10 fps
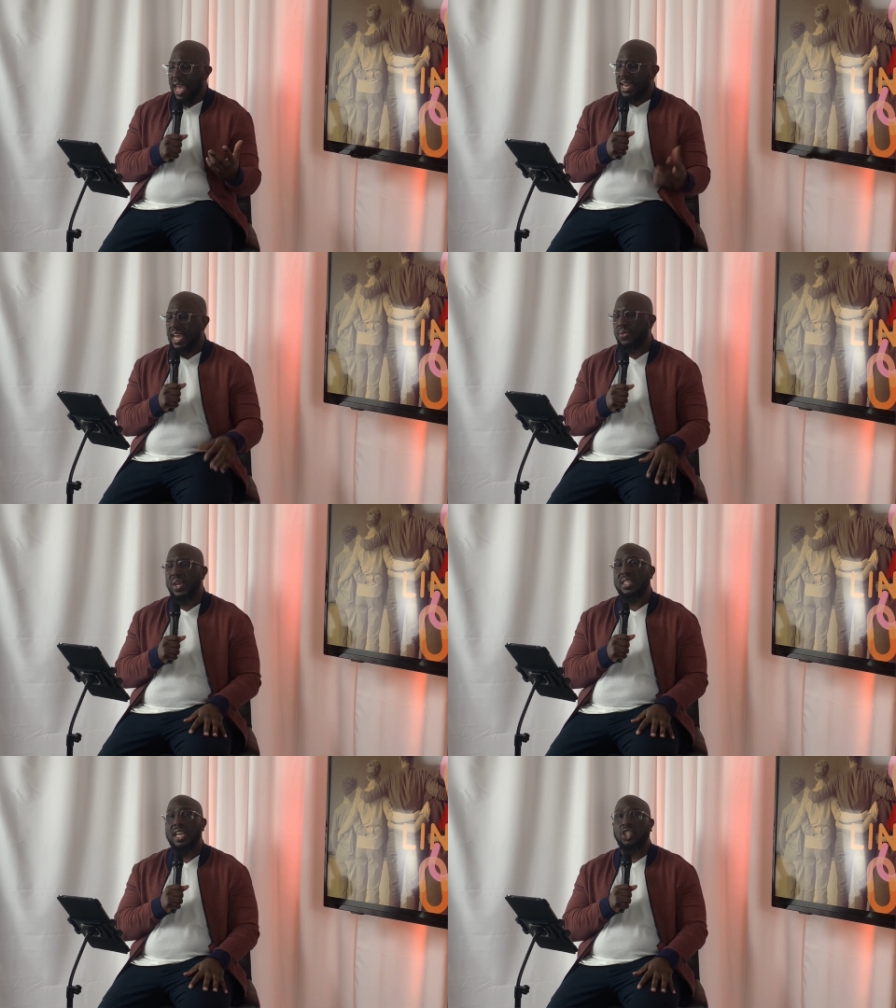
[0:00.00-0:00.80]
And they
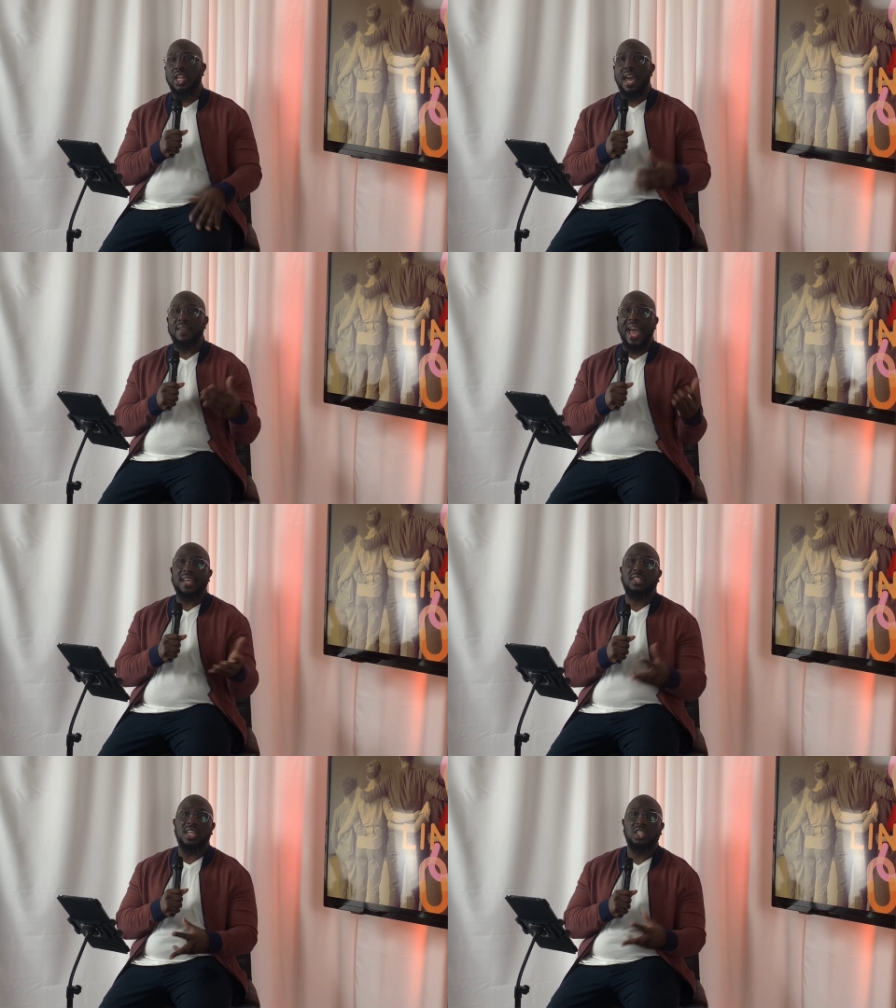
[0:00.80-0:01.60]
think they should have
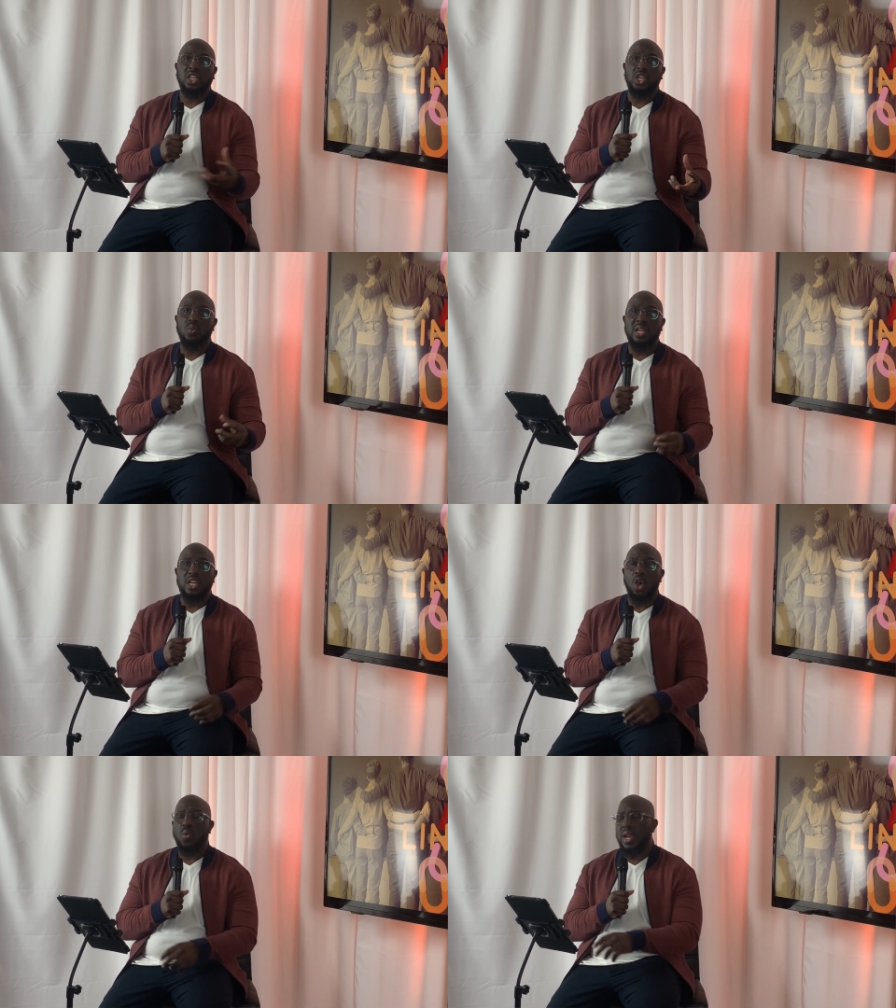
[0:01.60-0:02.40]
access to you
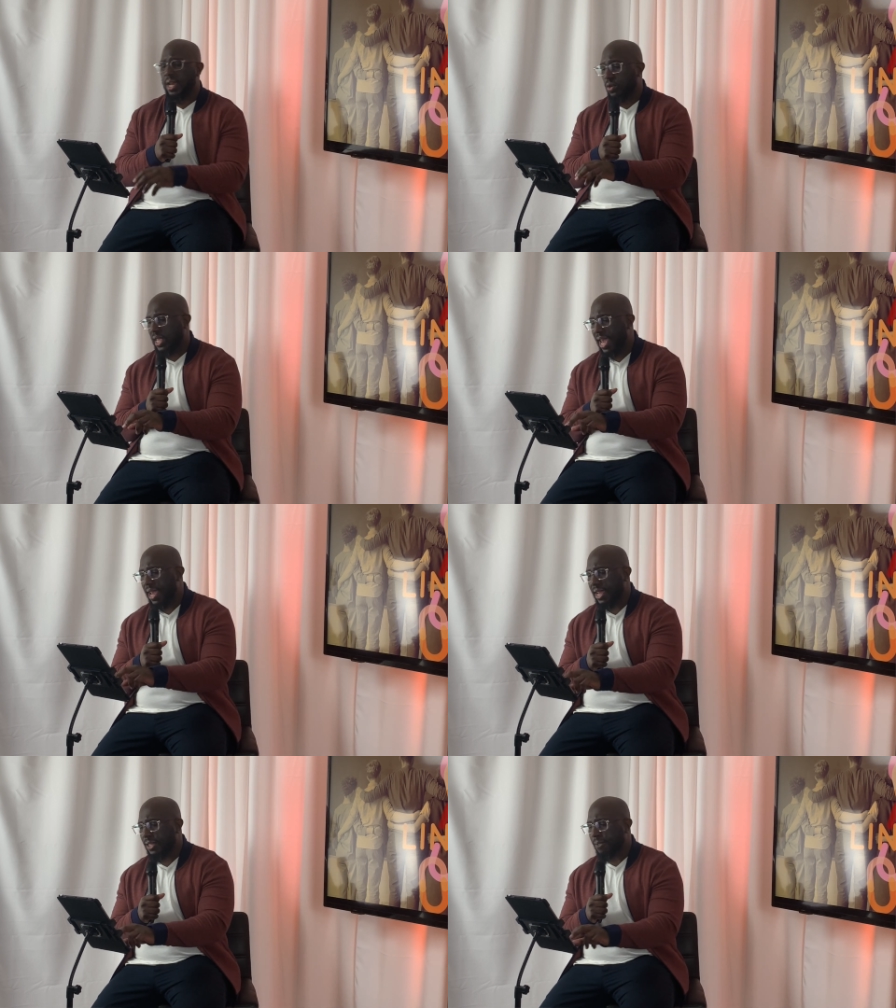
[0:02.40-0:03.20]
that no one else
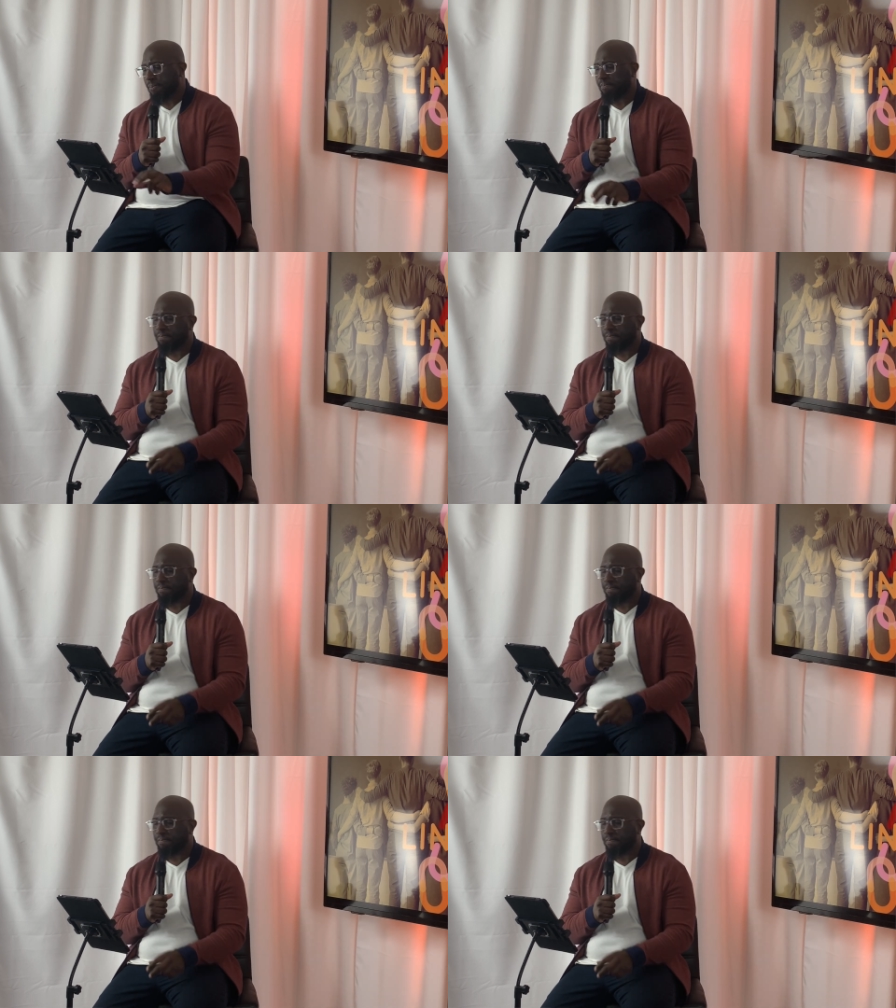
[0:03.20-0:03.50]
has.